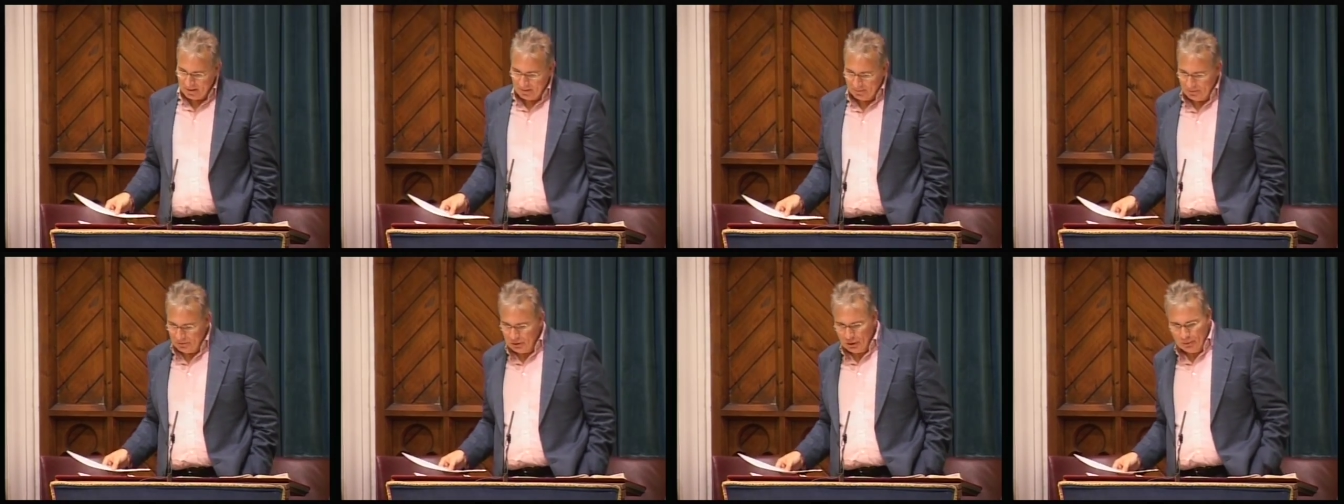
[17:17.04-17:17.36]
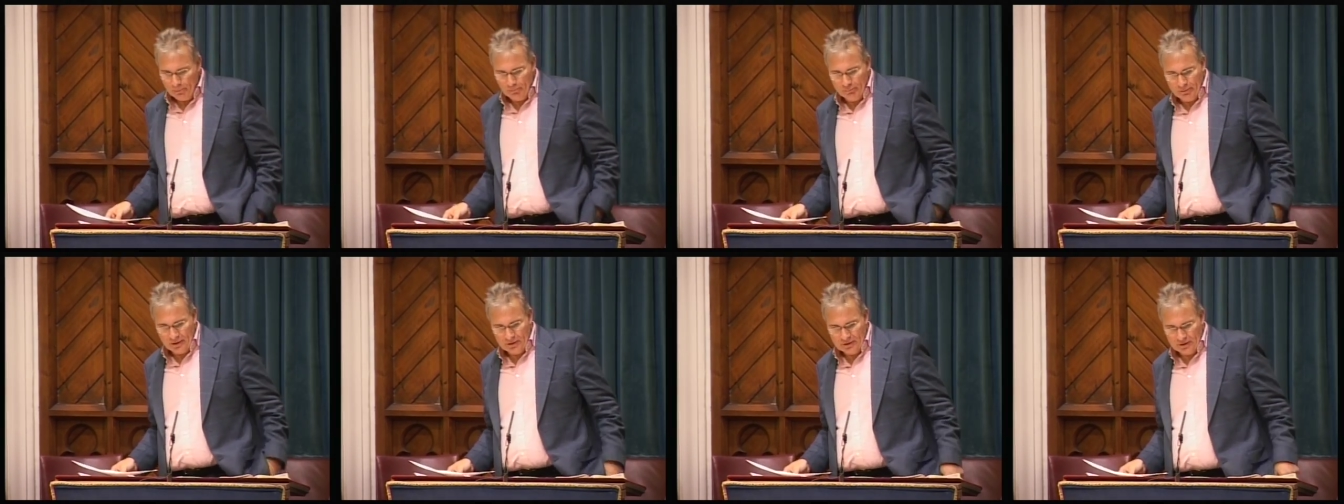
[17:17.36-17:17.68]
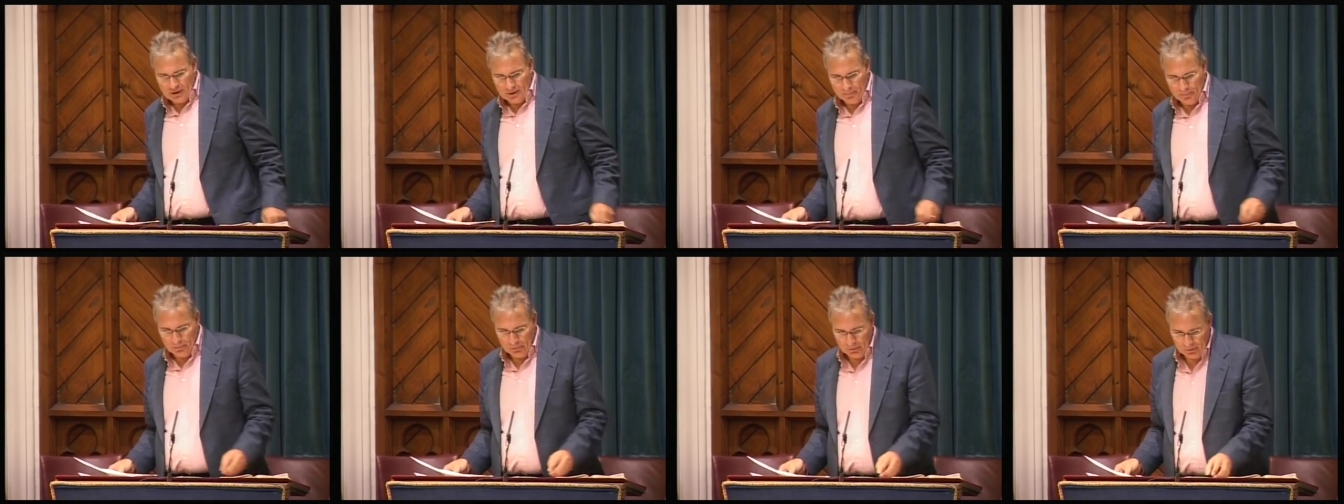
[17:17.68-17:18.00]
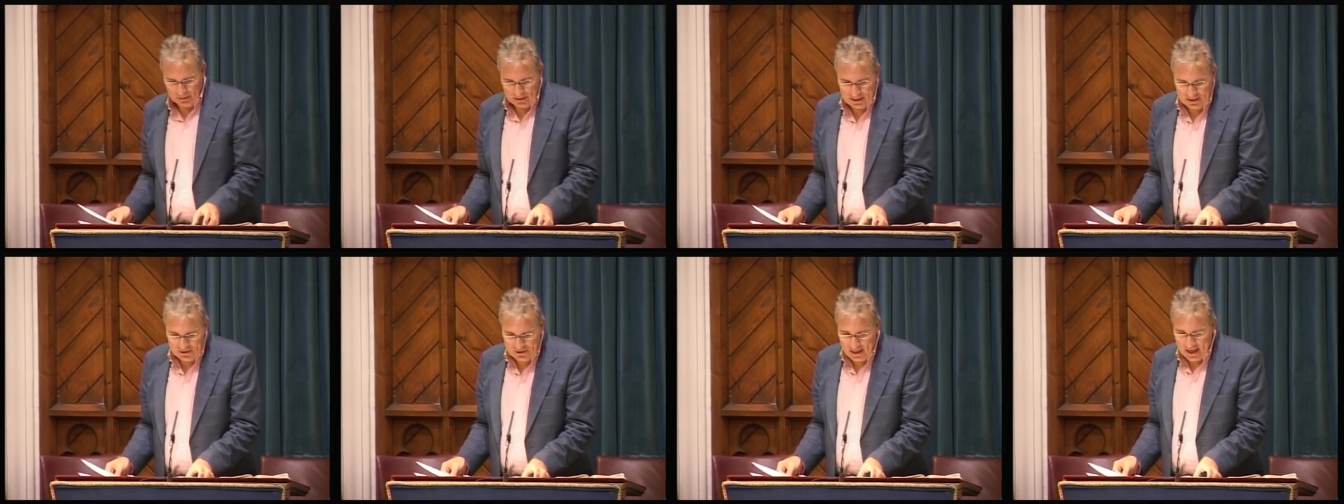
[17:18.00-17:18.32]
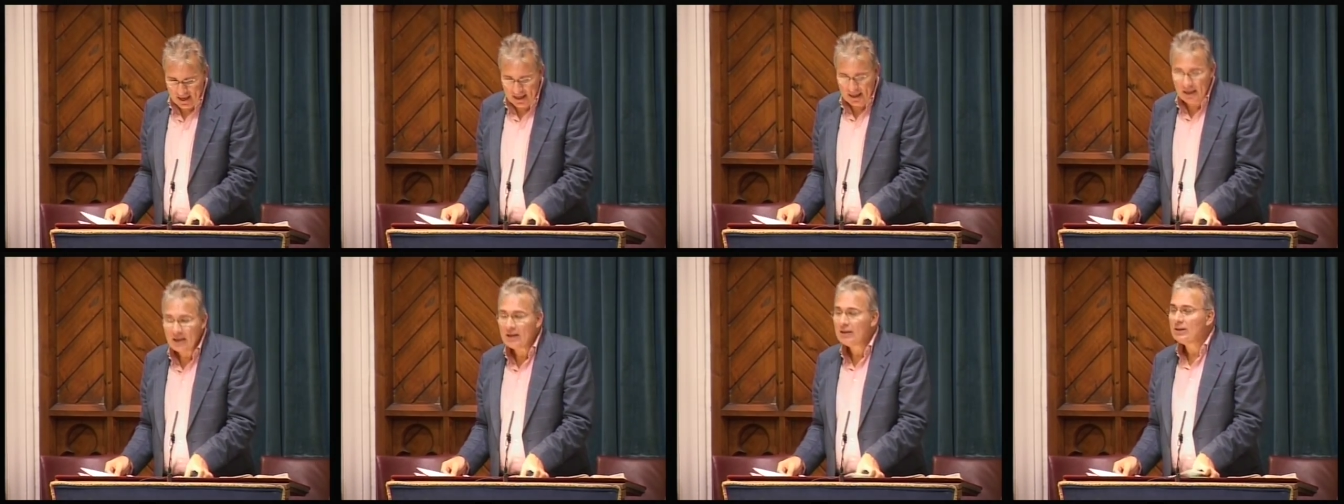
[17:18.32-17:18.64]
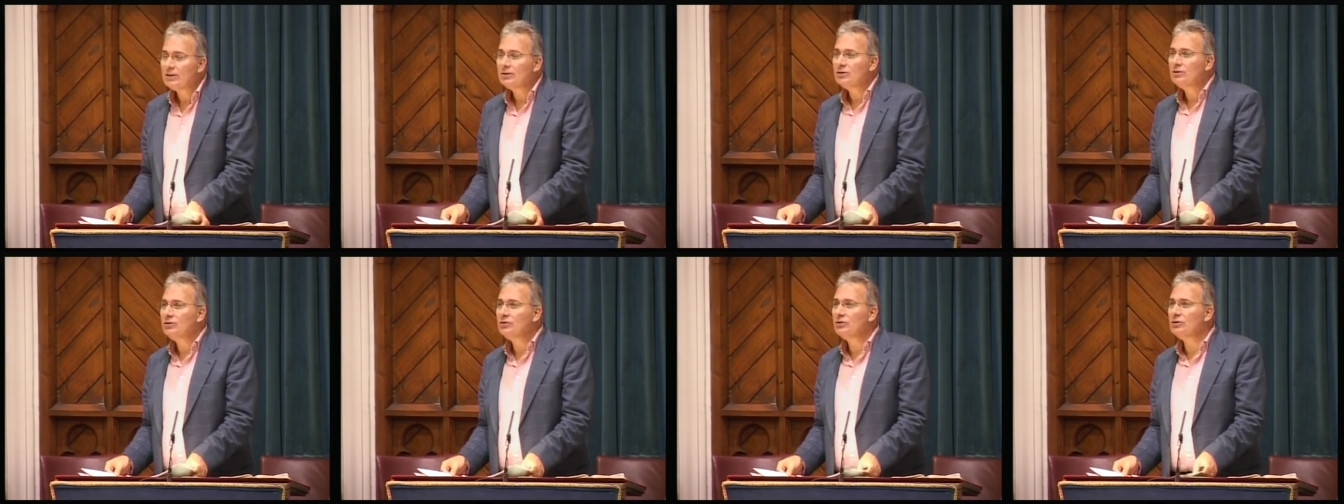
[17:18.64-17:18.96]
new principle is a
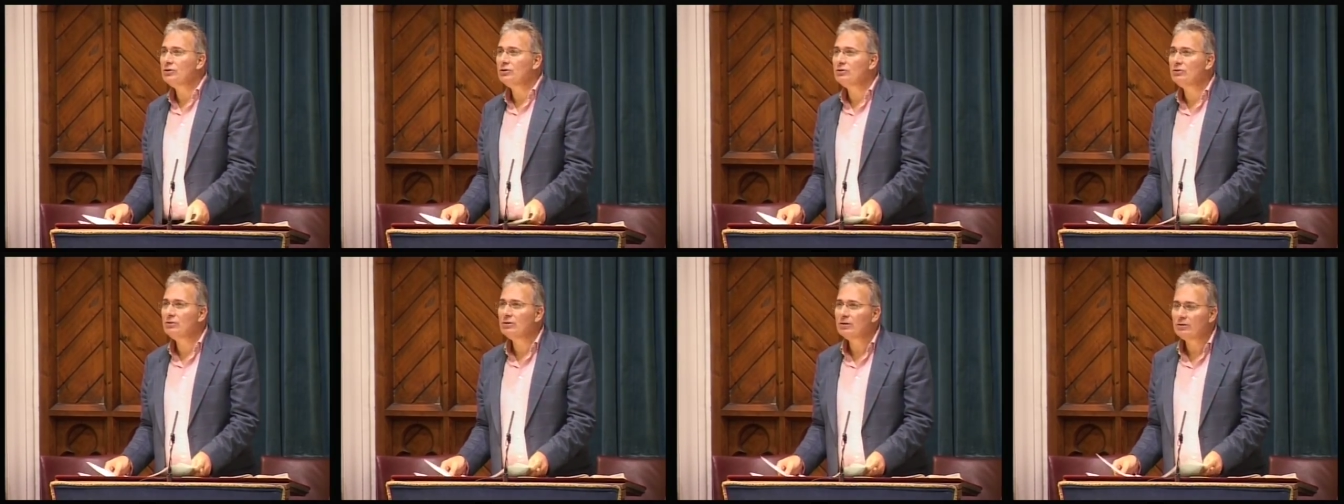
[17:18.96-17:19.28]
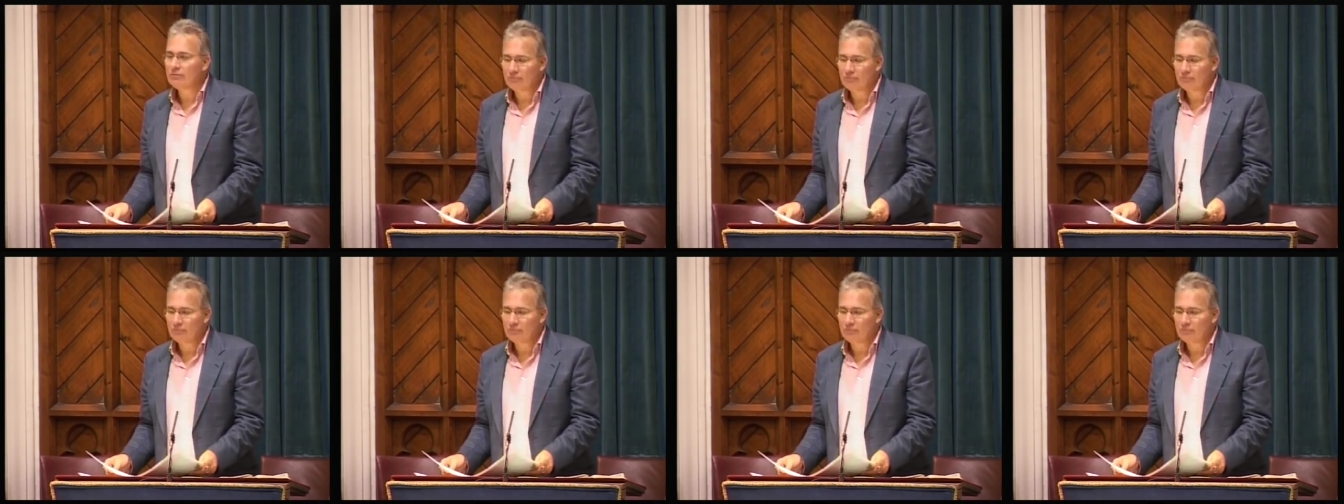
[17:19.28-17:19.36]
new